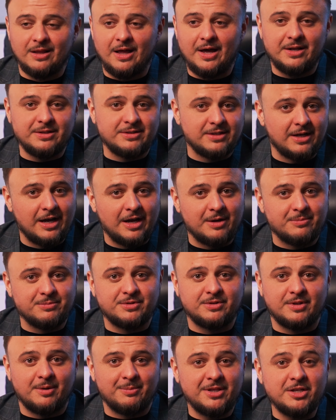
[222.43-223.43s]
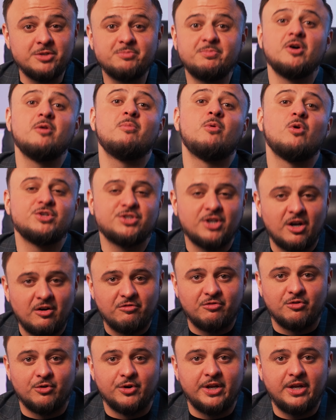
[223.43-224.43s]
a lot of times, I mean, these billboards
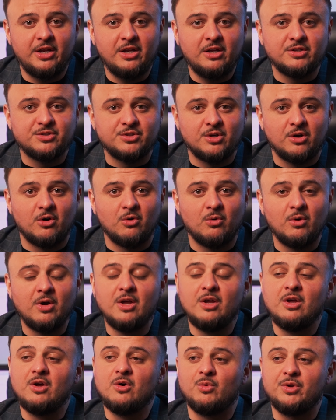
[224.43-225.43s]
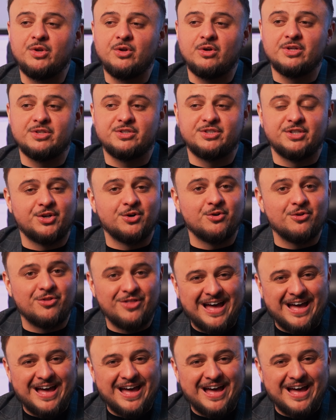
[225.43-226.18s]
aren't free. So when you consider